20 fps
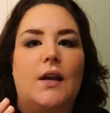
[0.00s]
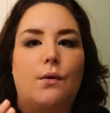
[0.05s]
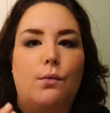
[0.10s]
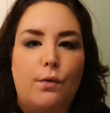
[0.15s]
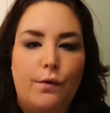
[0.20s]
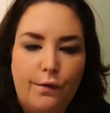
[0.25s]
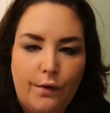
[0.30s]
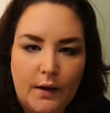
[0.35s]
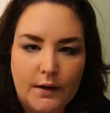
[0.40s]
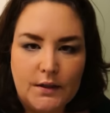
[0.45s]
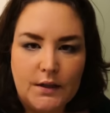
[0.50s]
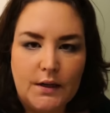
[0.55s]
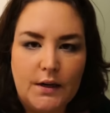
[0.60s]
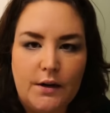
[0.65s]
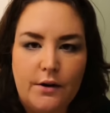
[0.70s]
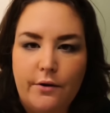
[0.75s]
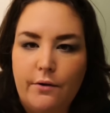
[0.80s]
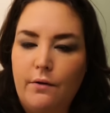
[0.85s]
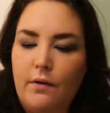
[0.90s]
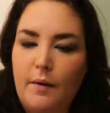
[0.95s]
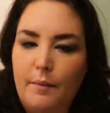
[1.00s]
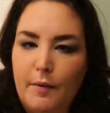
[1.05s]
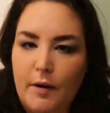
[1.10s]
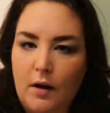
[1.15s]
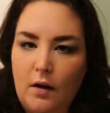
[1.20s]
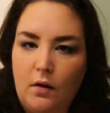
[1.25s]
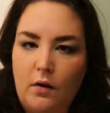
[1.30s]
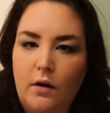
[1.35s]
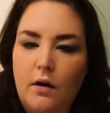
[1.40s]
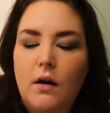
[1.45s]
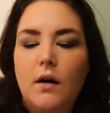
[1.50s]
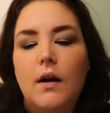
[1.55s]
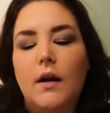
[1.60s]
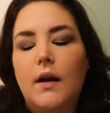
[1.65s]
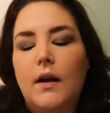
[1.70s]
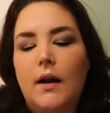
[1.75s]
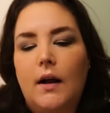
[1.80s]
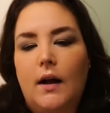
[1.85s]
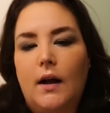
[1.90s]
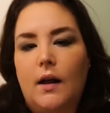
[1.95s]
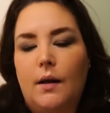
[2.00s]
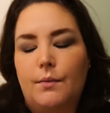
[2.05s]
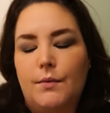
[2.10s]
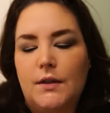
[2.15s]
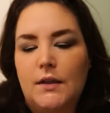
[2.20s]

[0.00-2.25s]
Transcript: and reflected in your lip color. Um,